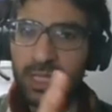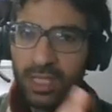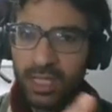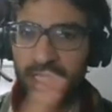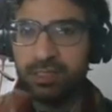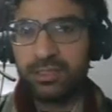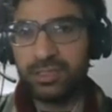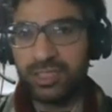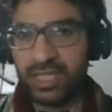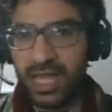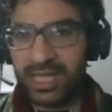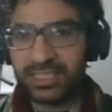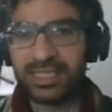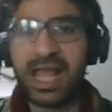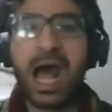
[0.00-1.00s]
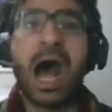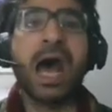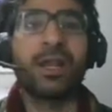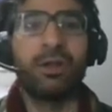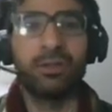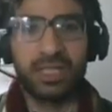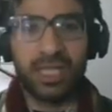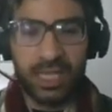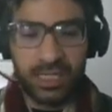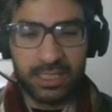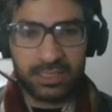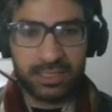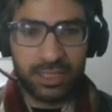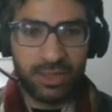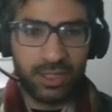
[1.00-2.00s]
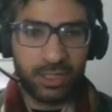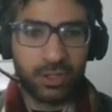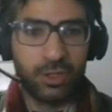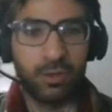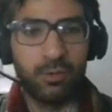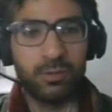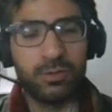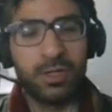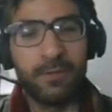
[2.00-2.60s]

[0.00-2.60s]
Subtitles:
it just annotates the code.